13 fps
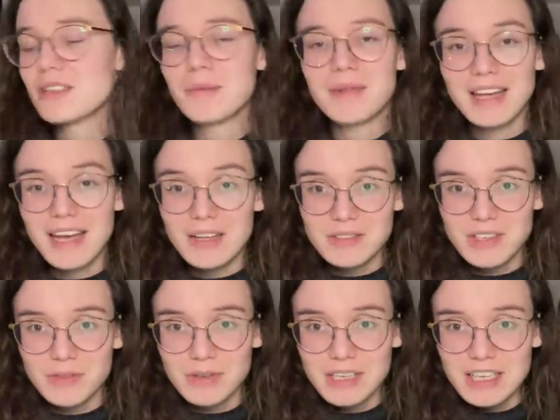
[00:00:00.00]
something else
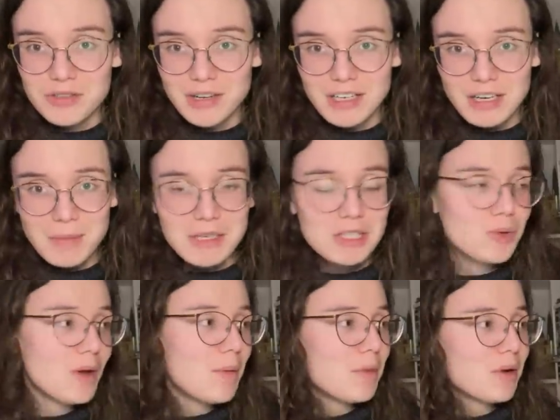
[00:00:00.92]
that really attracted me
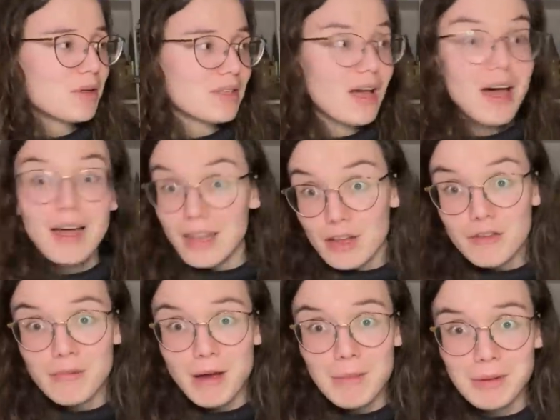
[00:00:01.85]
to it because I
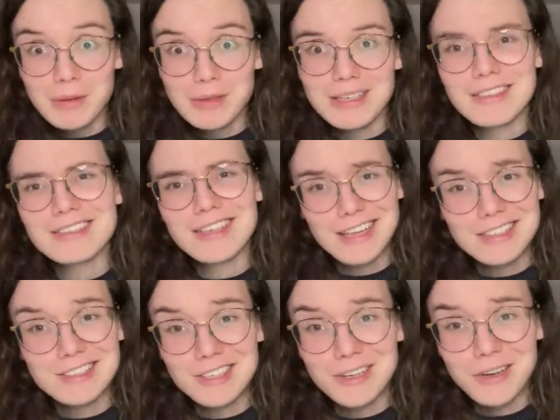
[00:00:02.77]
love my buildings,
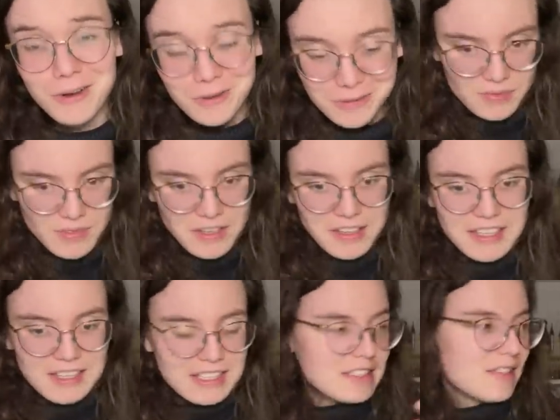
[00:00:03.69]
as you know. I
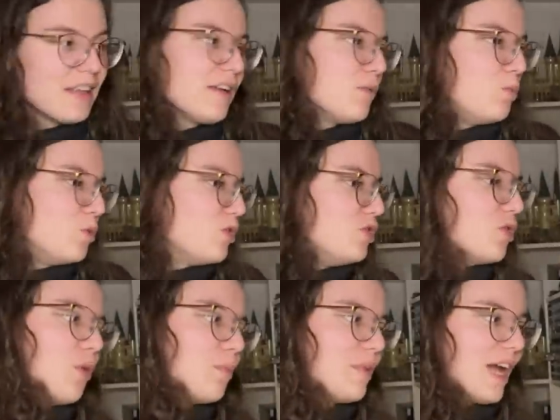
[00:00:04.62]
think this like would
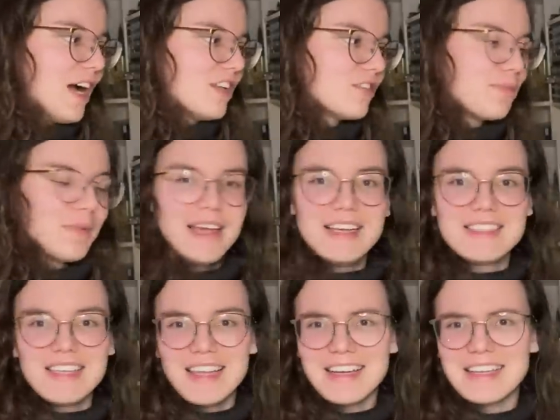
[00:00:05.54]
not be out of
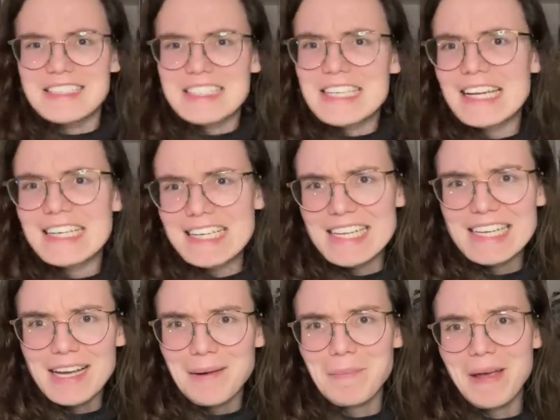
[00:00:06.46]
place in like a D&D
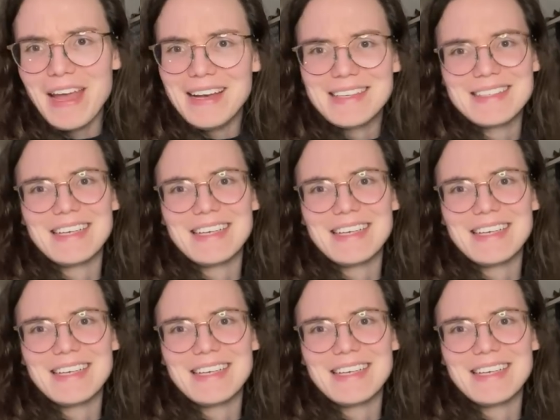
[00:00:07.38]
campaign. It's